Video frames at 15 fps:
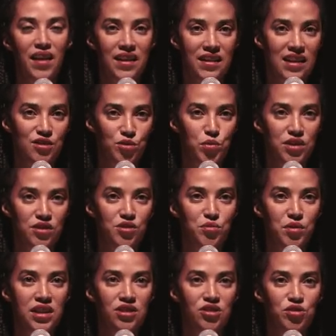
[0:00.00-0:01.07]
And that's what
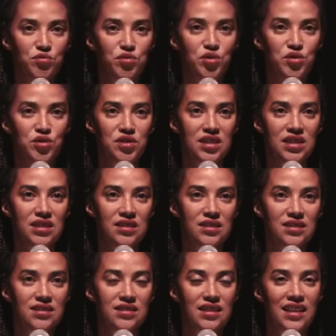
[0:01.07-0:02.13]
Strange Fruits
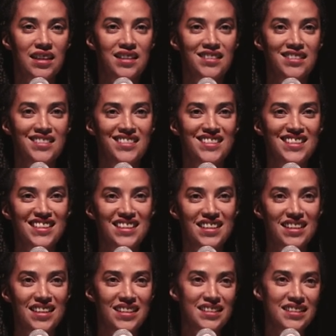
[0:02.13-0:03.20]
is. And
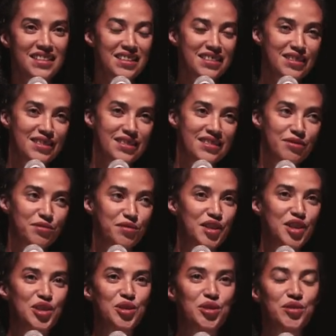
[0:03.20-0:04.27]
in this
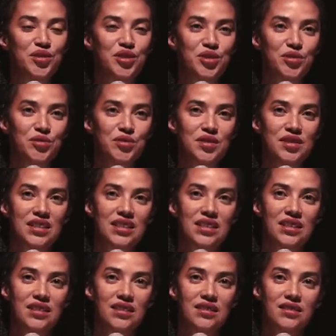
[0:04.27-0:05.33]
video, you
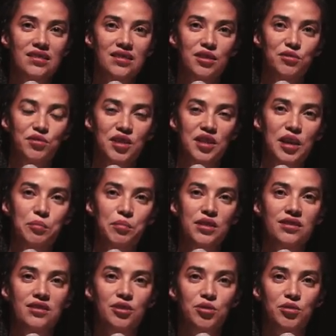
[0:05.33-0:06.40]
see different
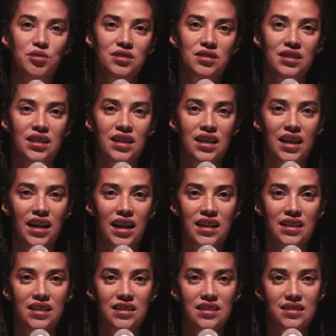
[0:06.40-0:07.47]
episodes.
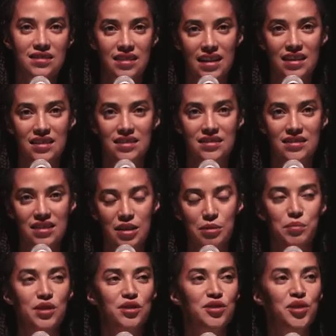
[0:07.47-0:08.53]
And in the second
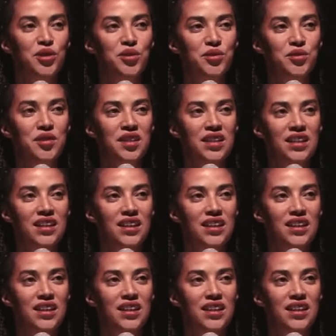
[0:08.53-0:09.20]
episode,